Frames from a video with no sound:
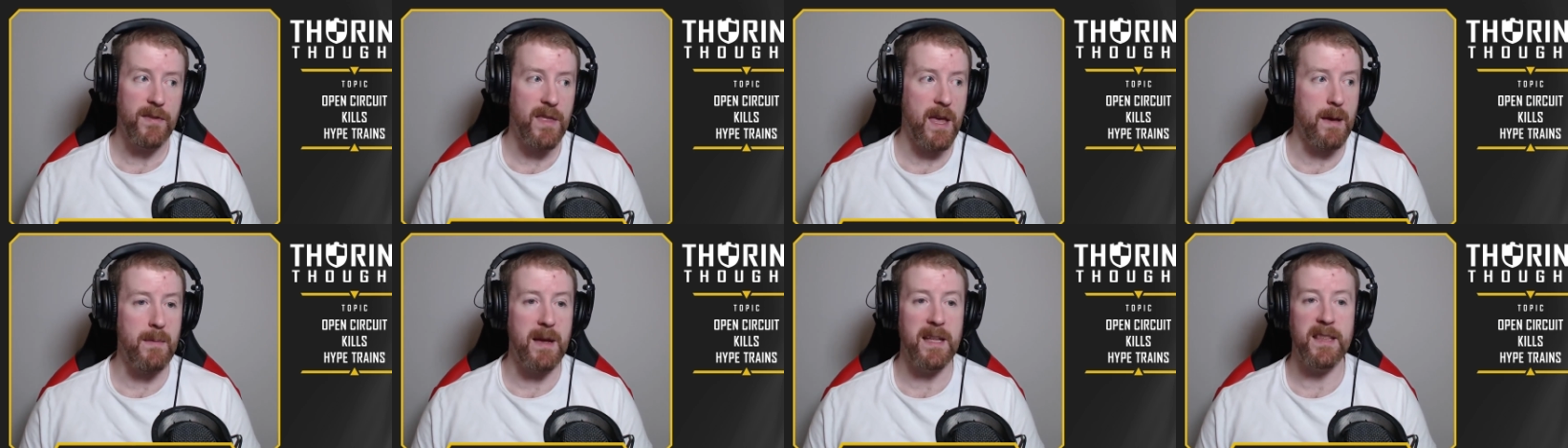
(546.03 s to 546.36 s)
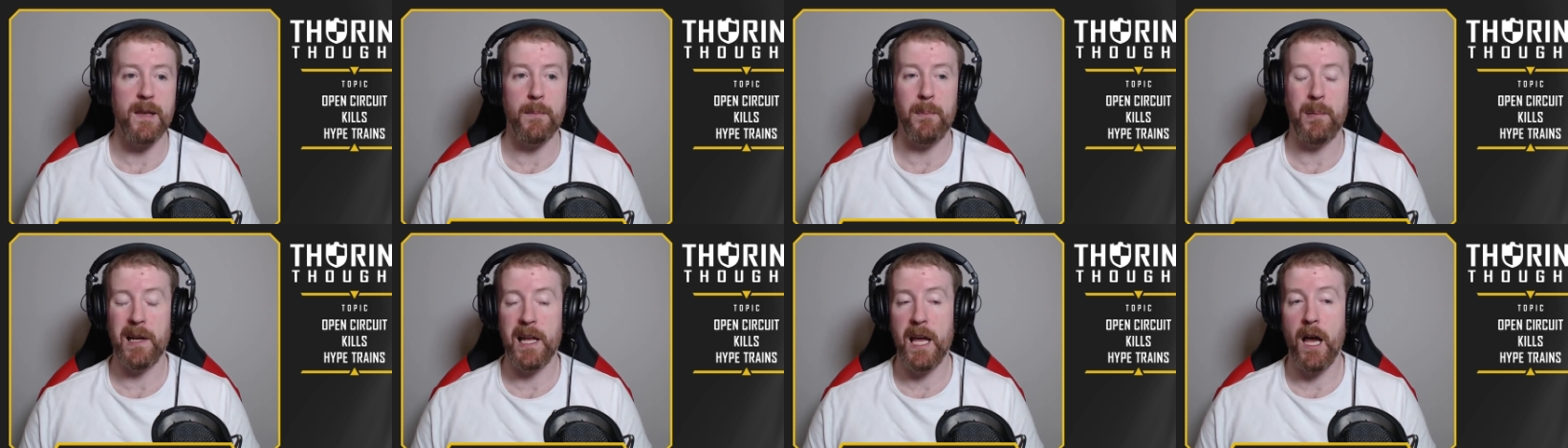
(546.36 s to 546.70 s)
They
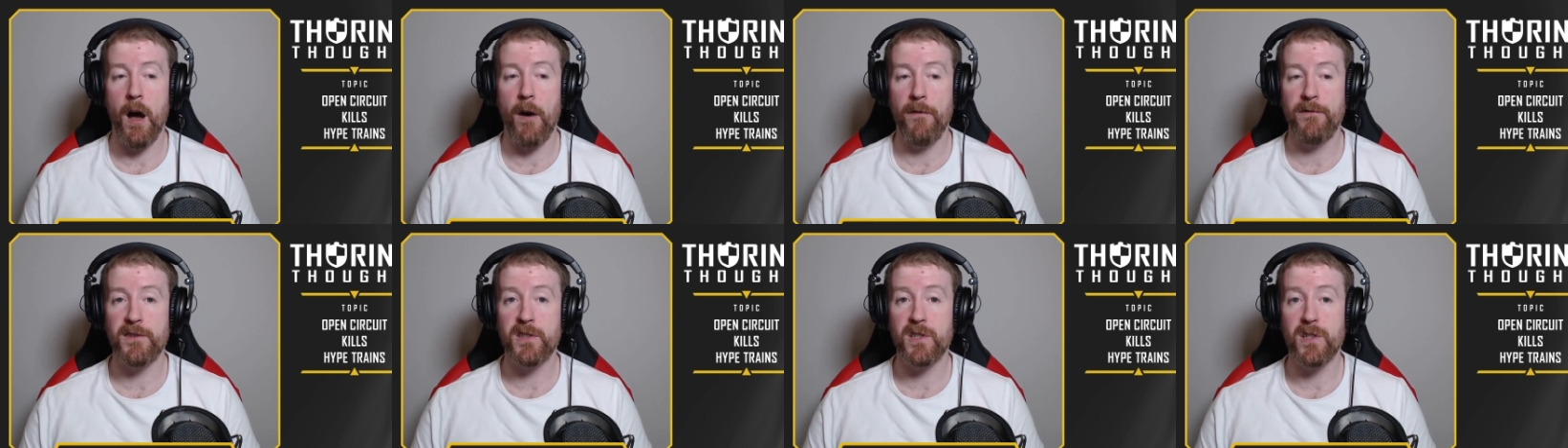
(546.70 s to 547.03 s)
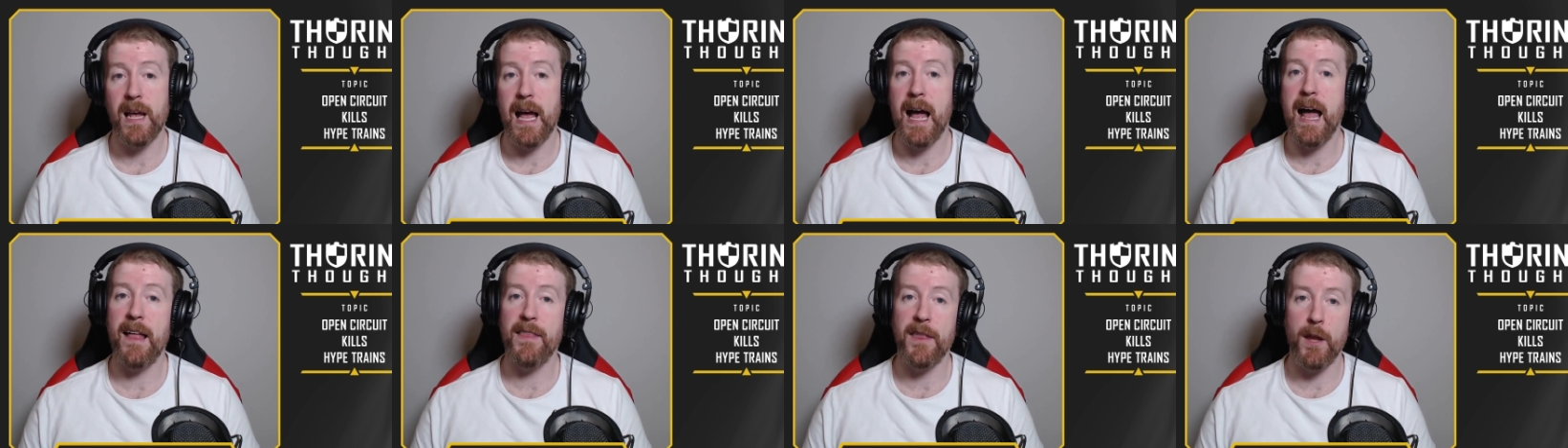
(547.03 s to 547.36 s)
made the
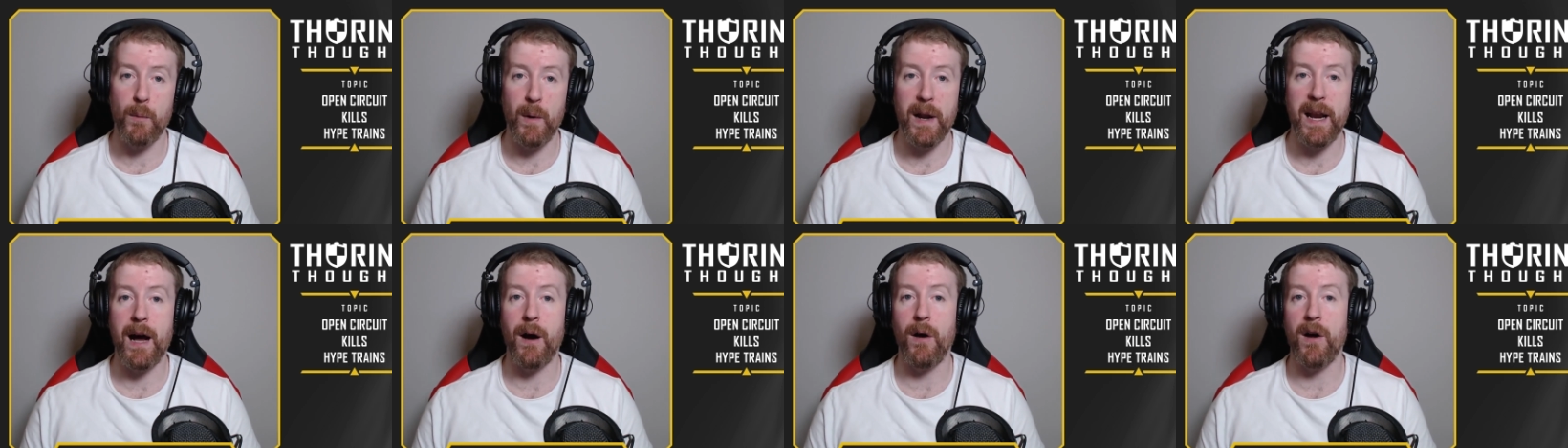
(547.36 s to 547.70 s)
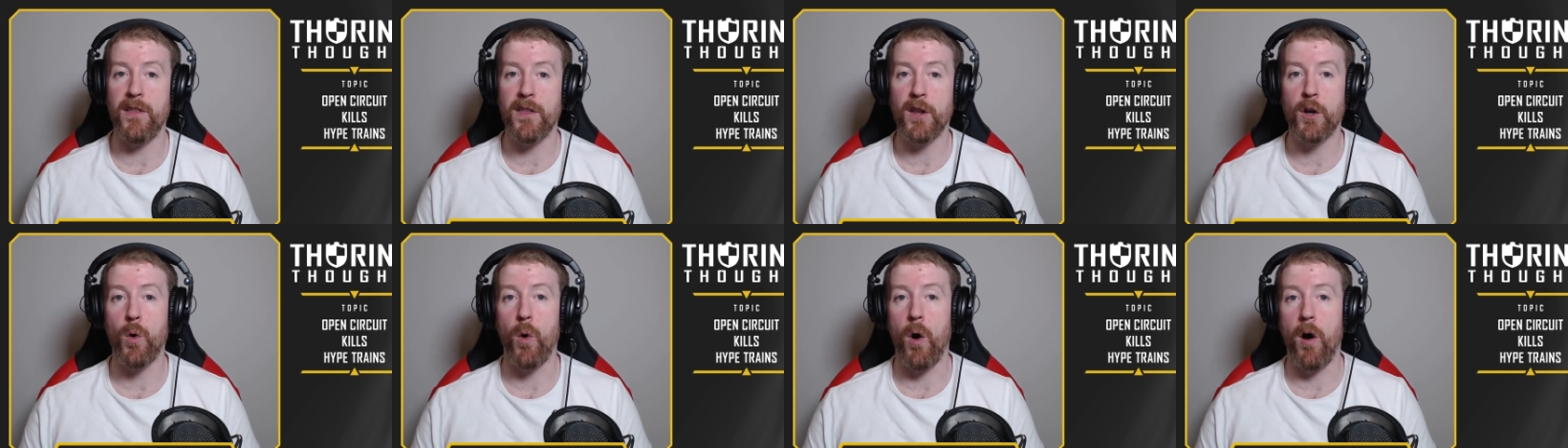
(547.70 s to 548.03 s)
playoffs and they went
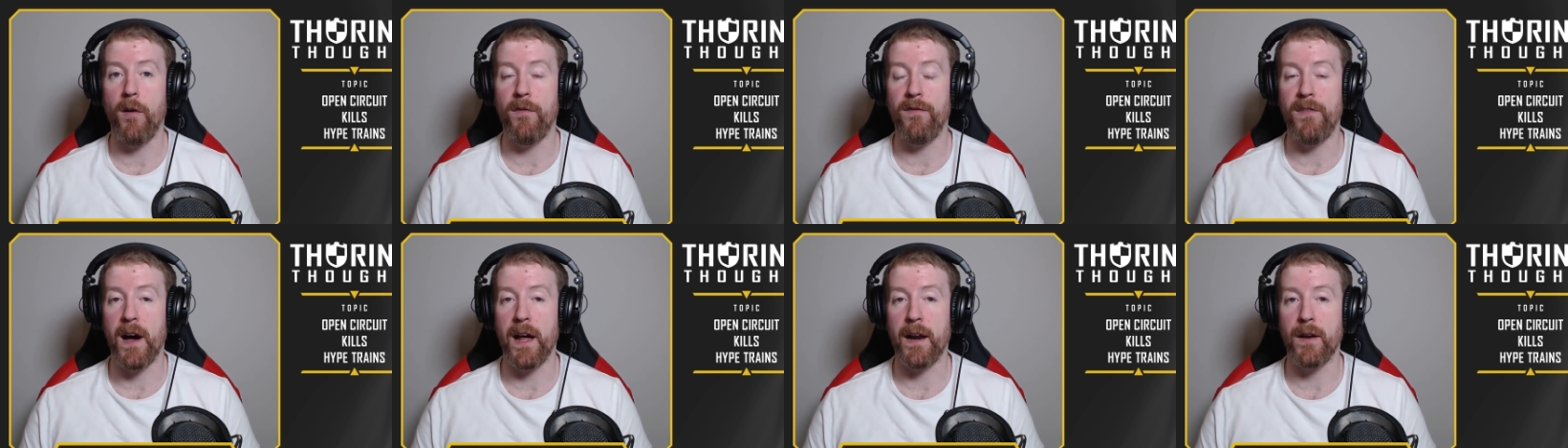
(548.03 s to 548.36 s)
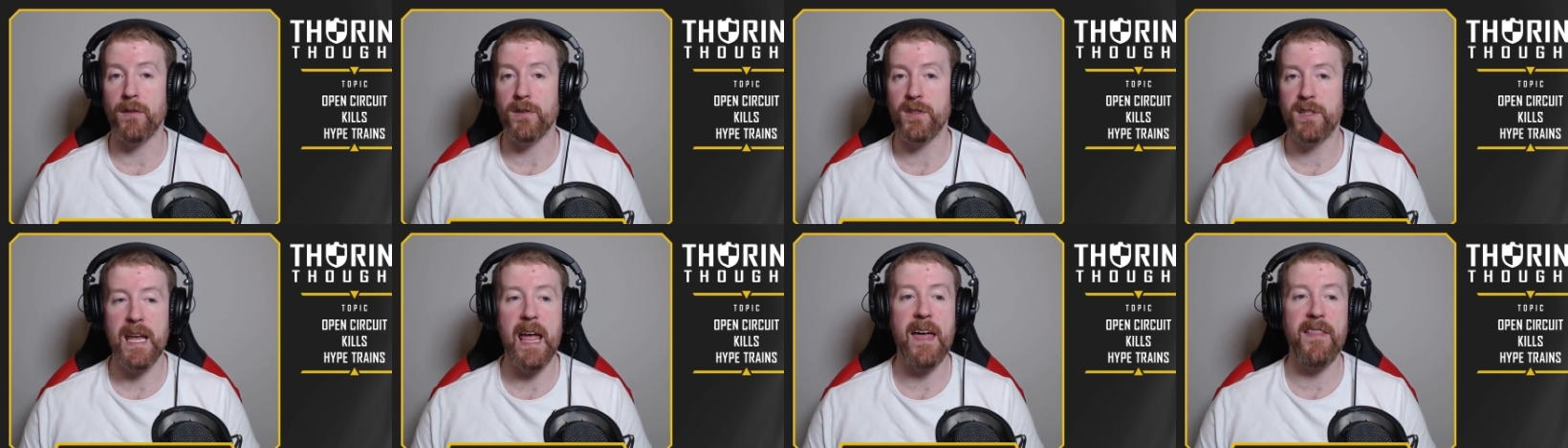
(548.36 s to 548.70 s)
out in the
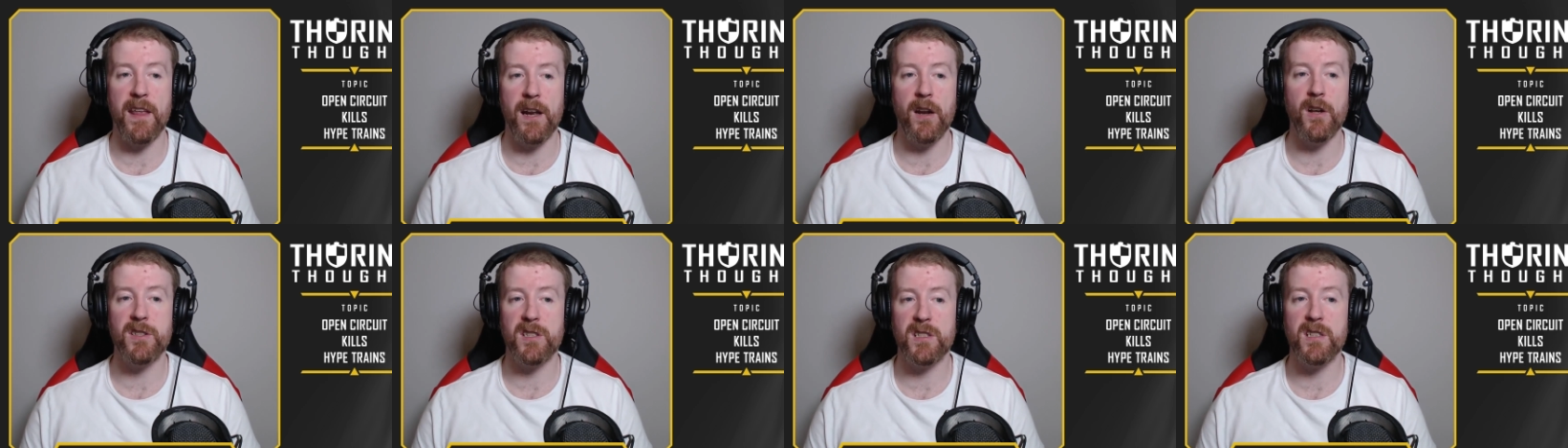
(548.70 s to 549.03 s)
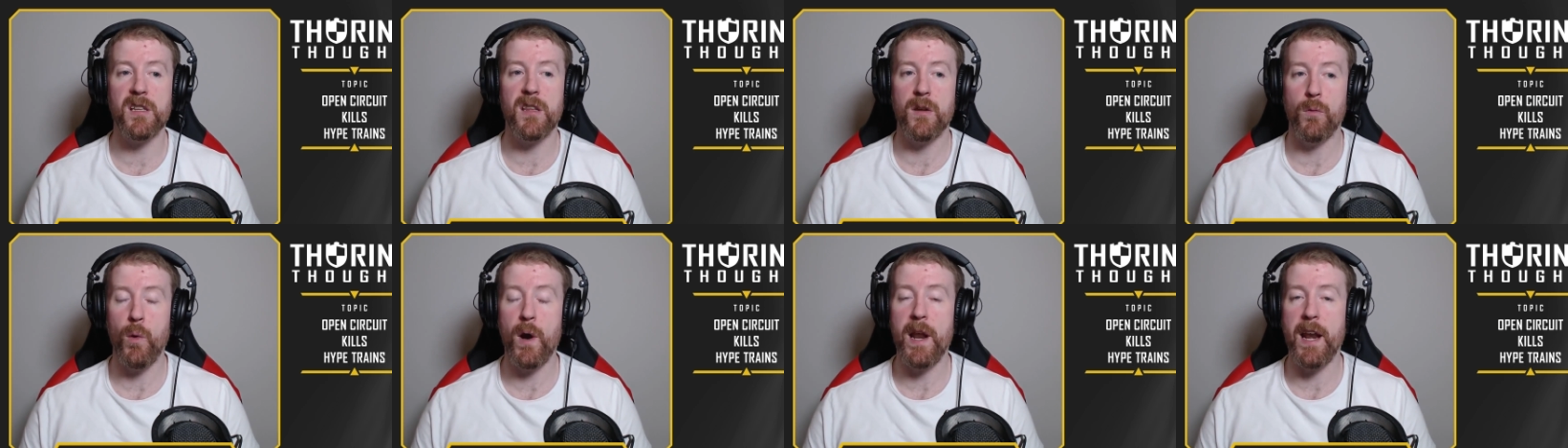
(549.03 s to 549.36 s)
quarterfinals. Yeah, they lost
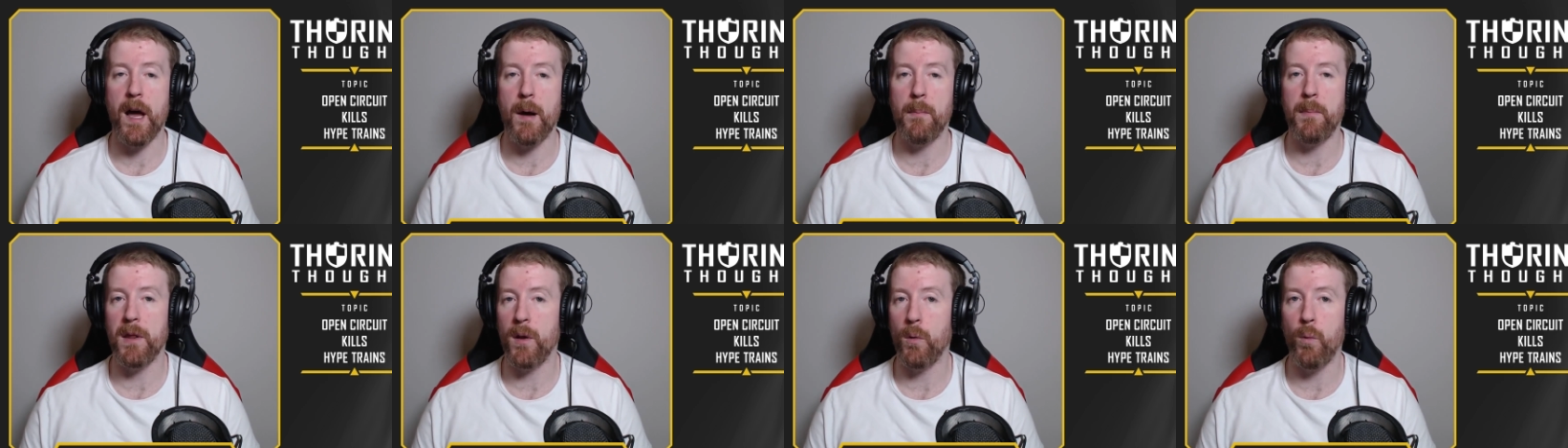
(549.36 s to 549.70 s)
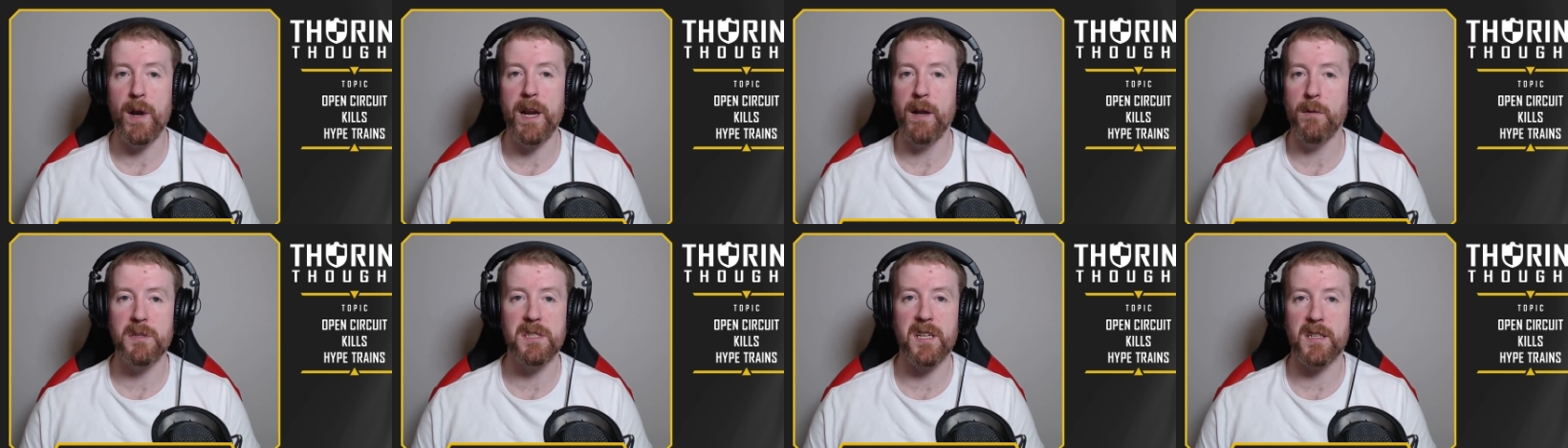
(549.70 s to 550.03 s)
to the winner, but the
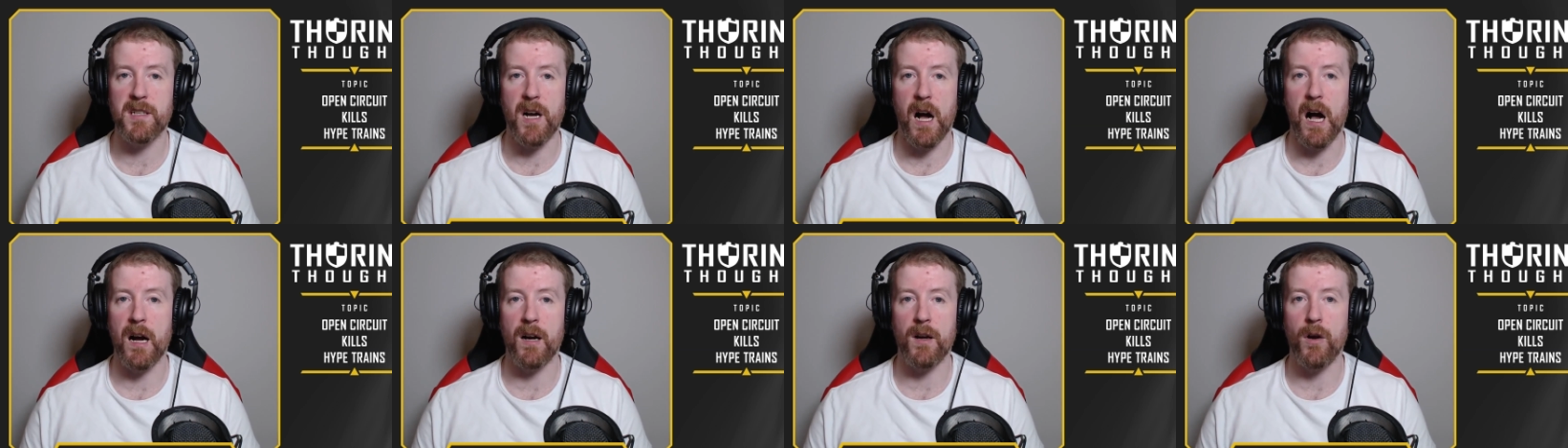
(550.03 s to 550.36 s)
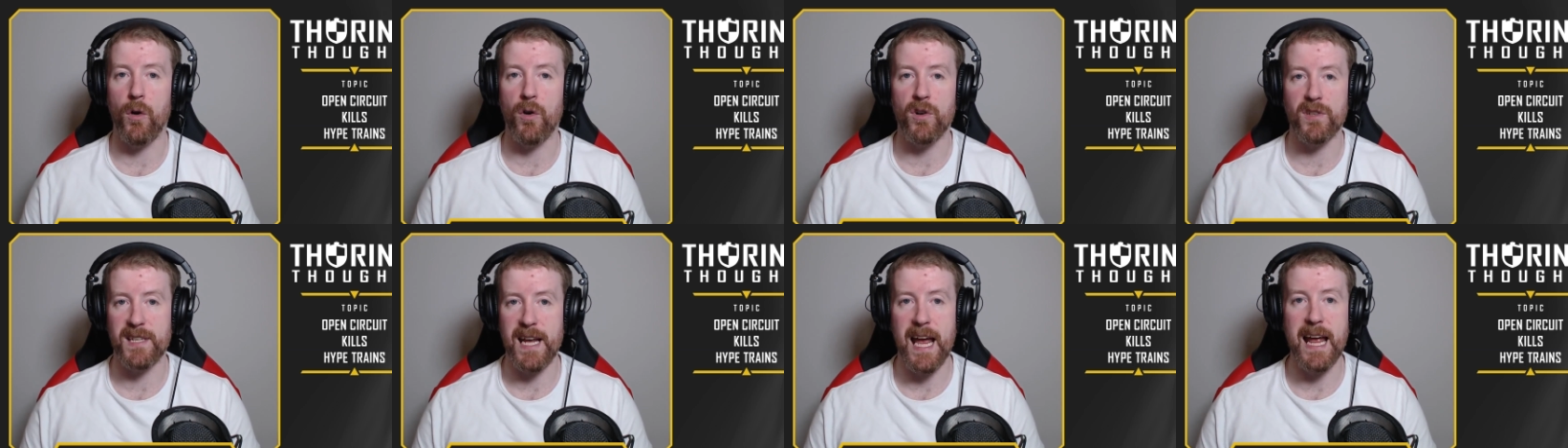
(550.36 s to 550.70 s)
winner was a dark
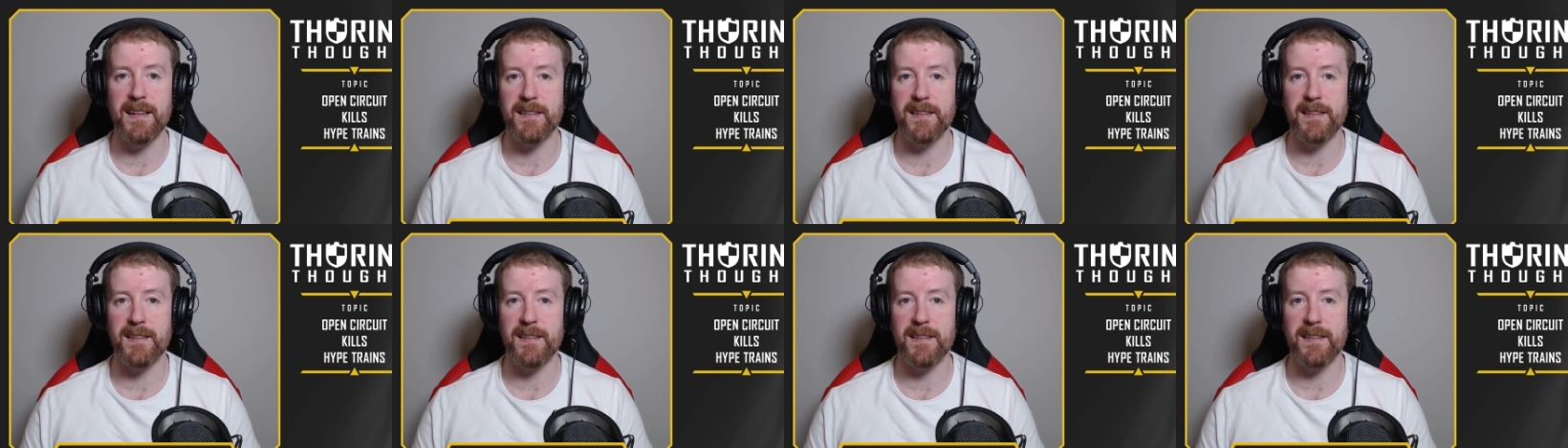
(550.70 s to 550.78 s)
horse.